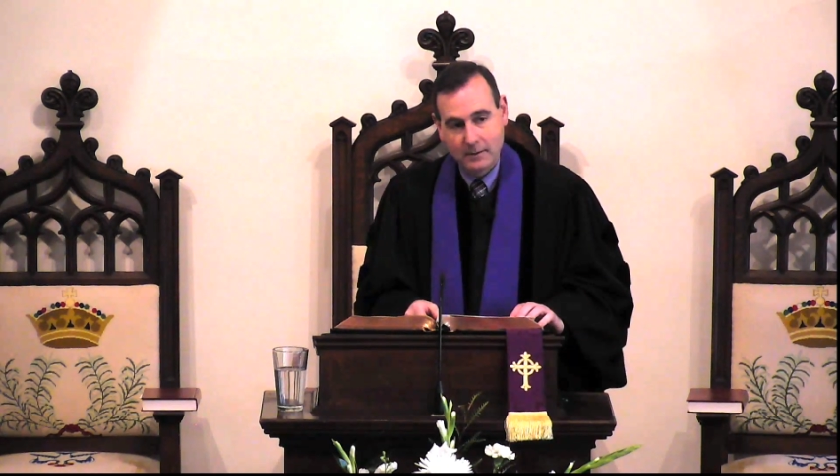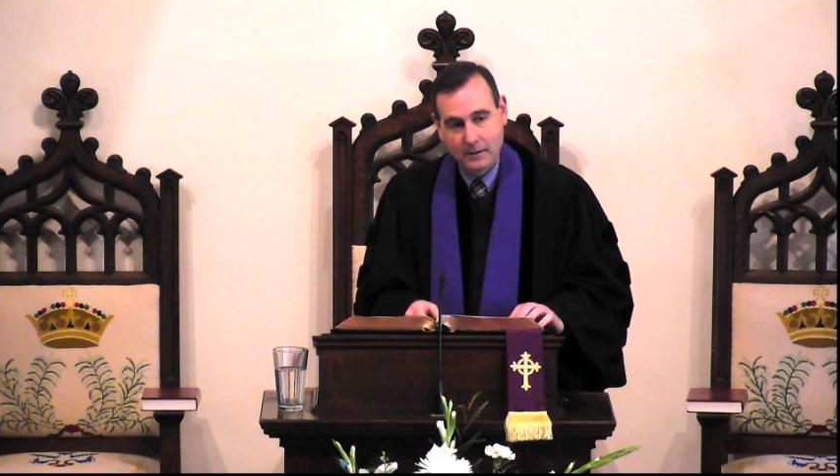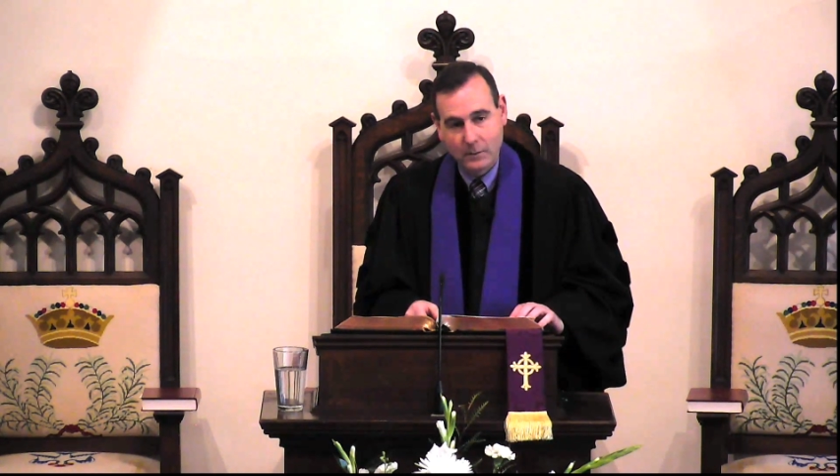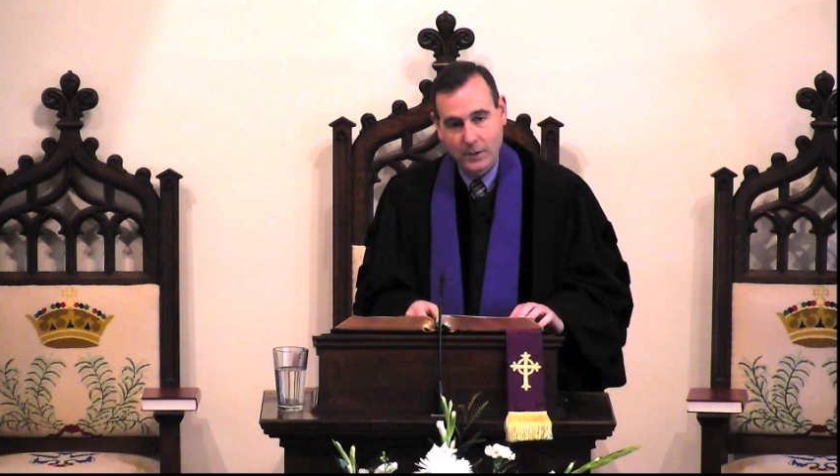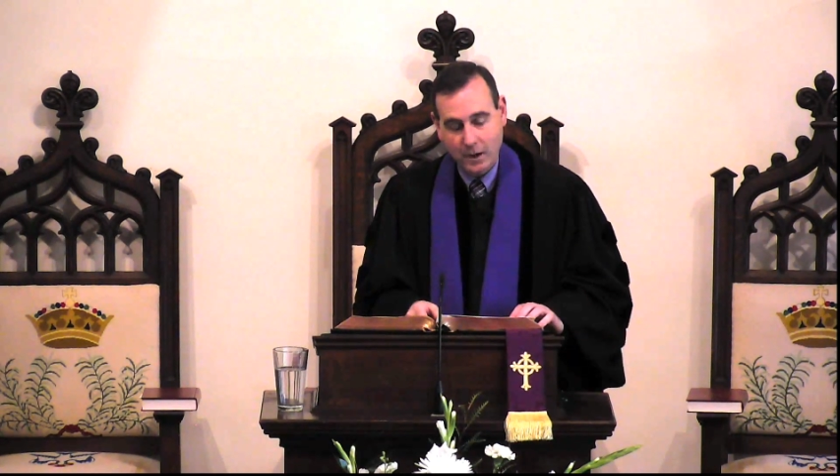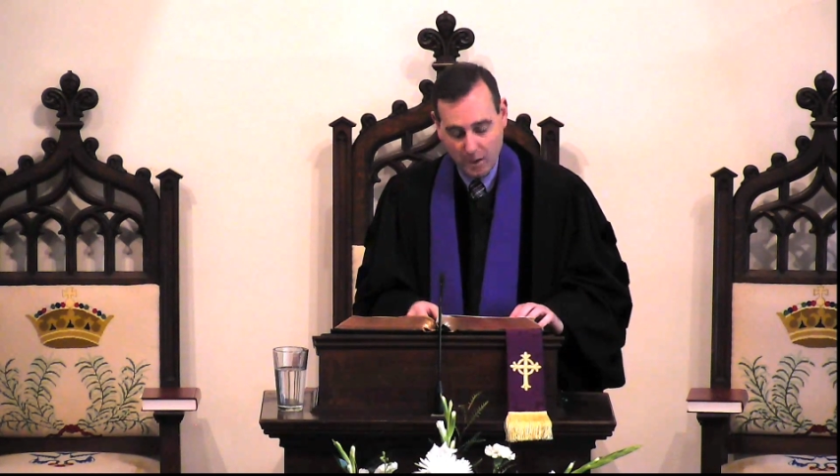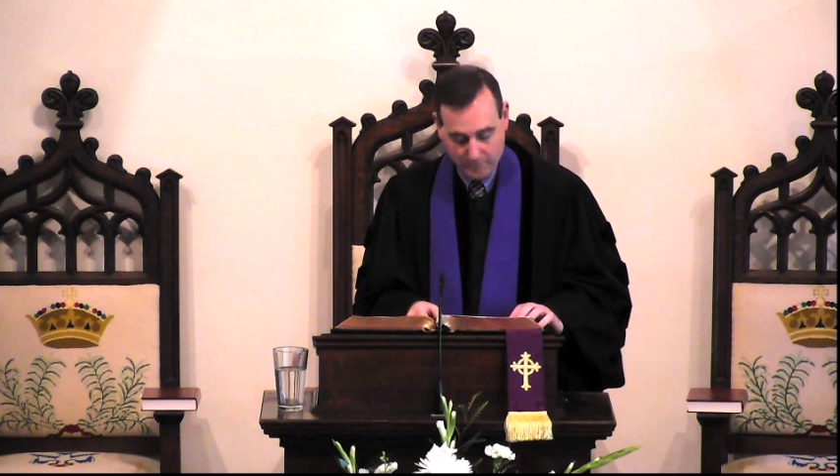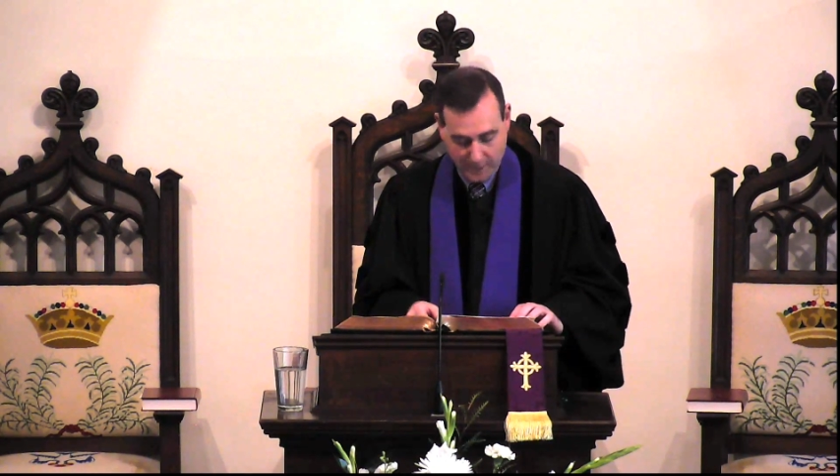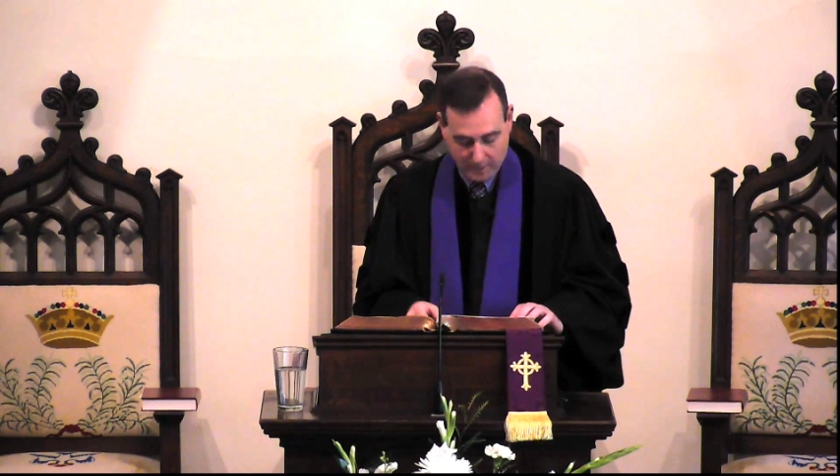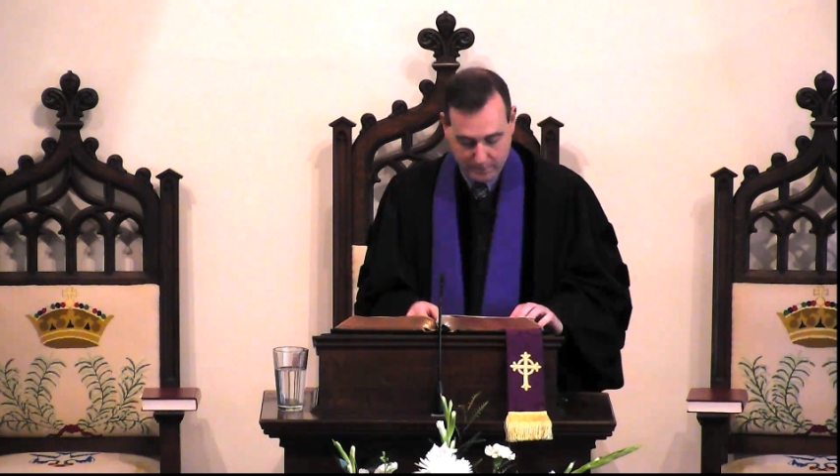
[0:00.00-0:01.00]
We are
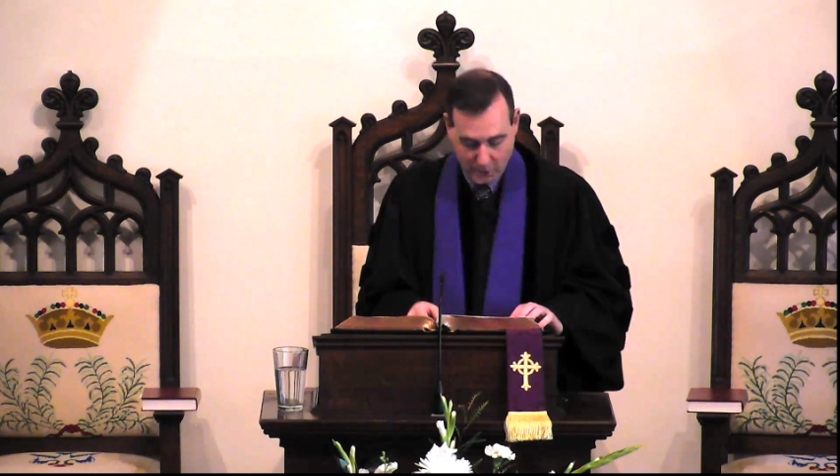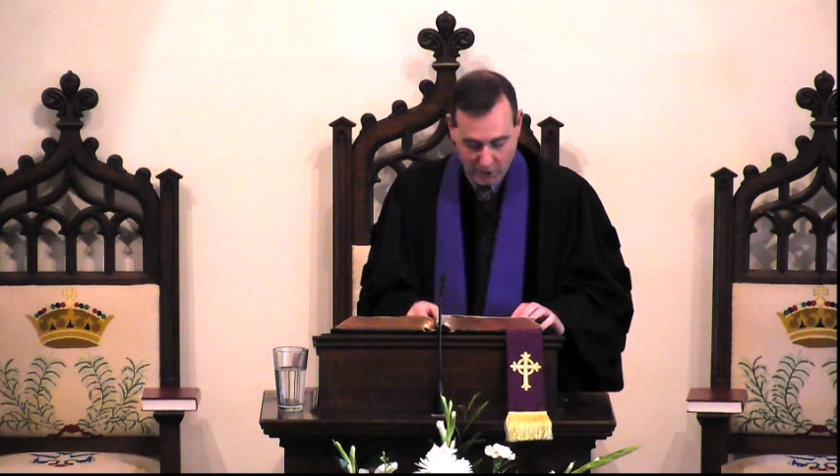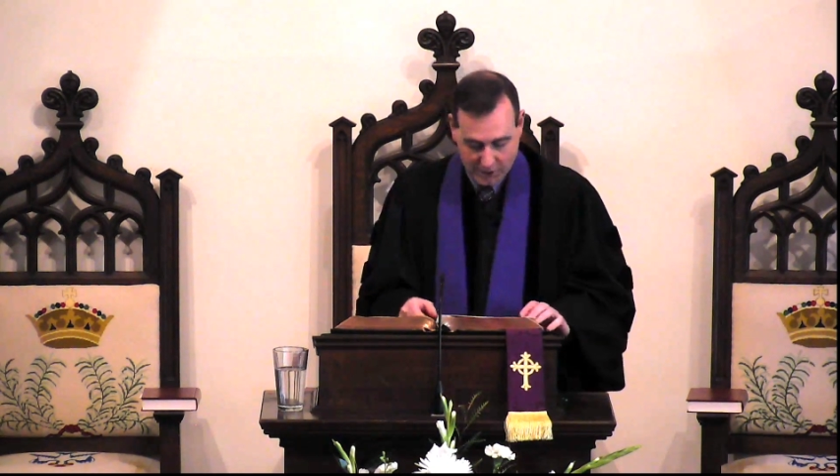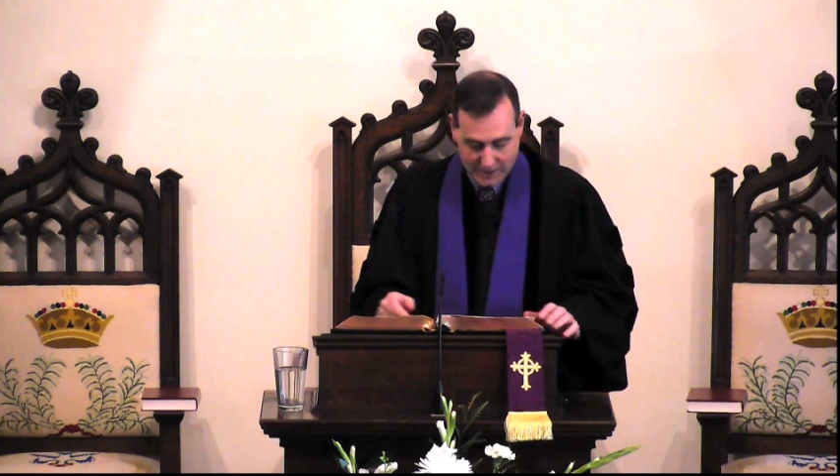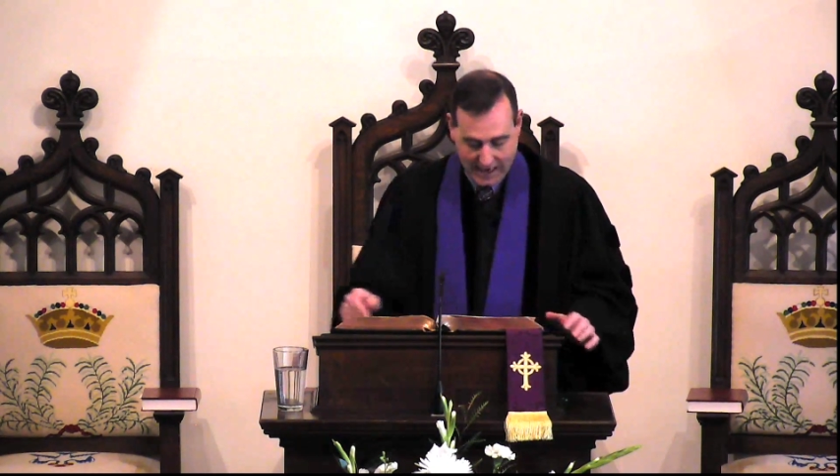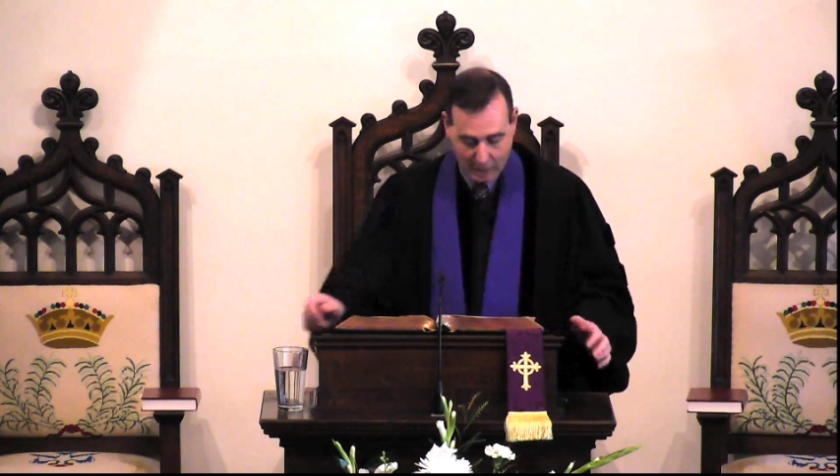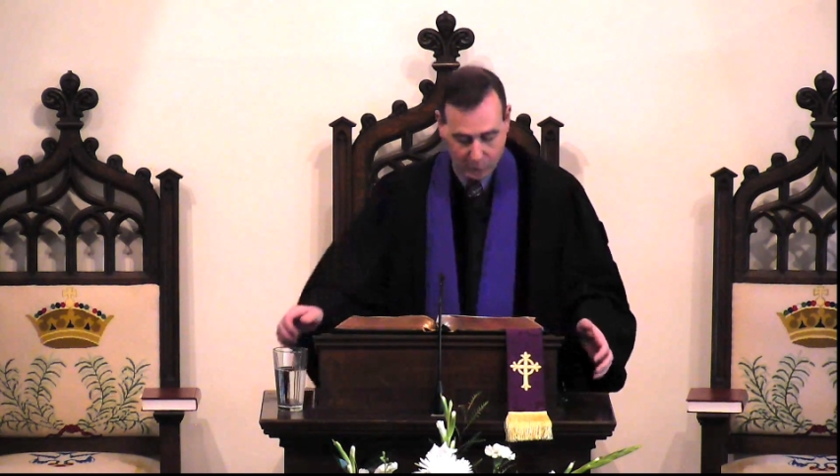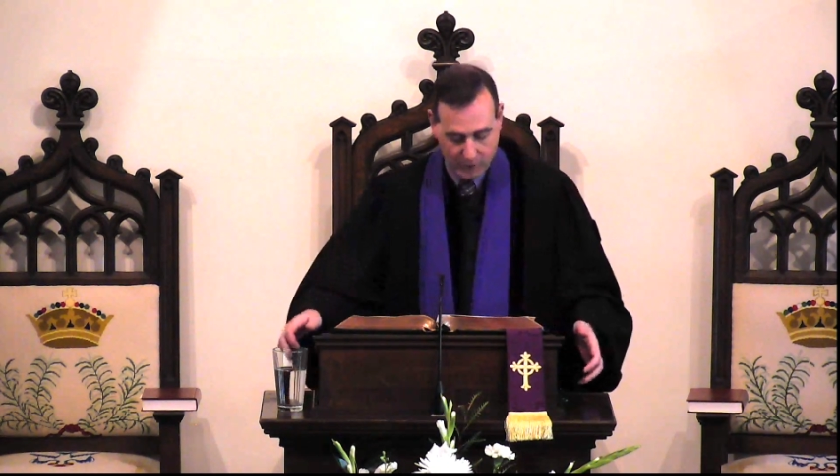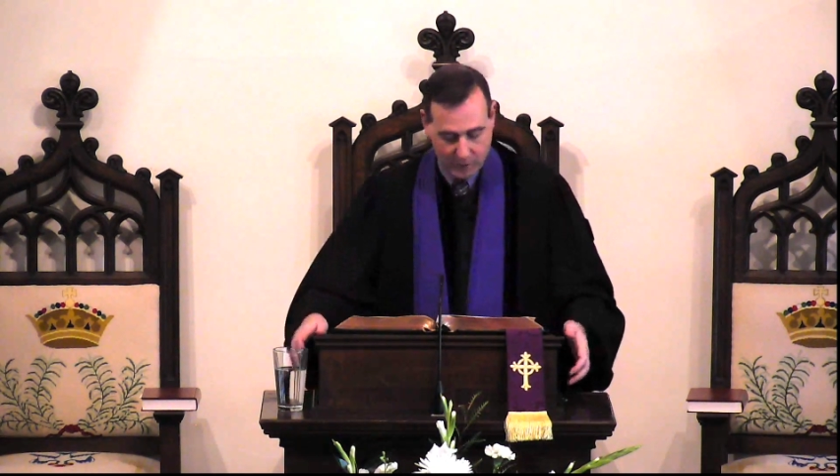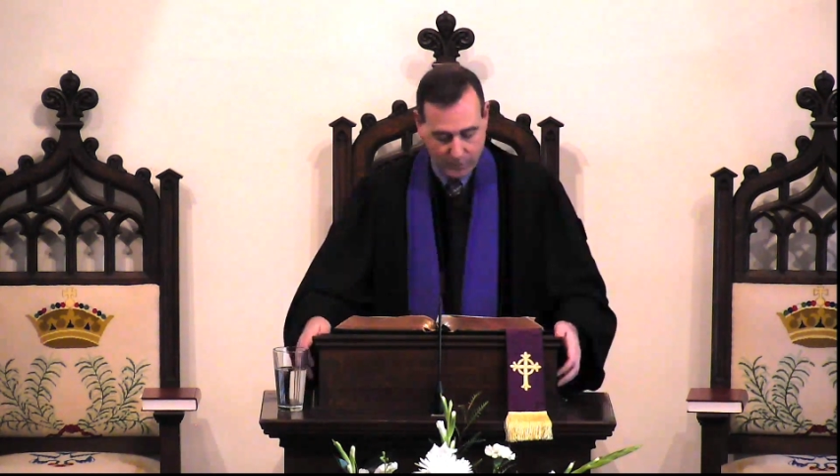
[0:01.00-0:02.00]
bombarded
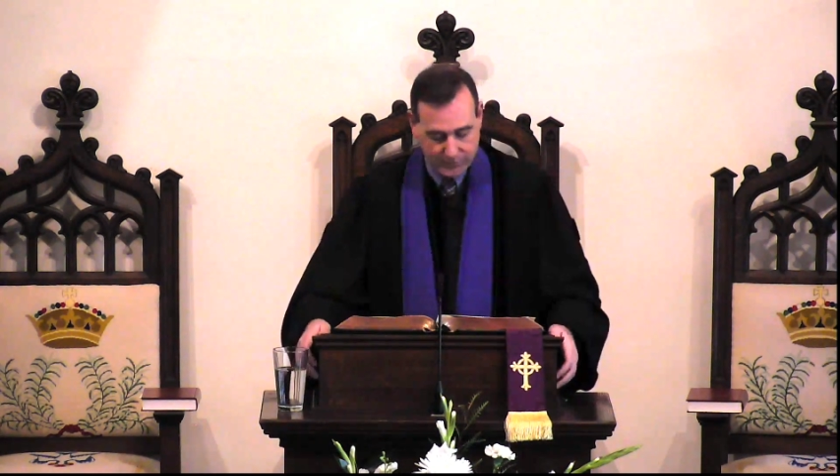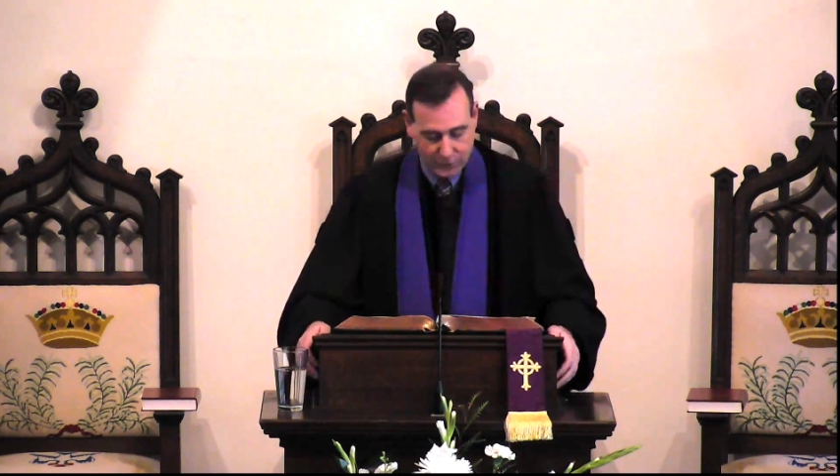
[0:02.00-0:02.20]
hourly with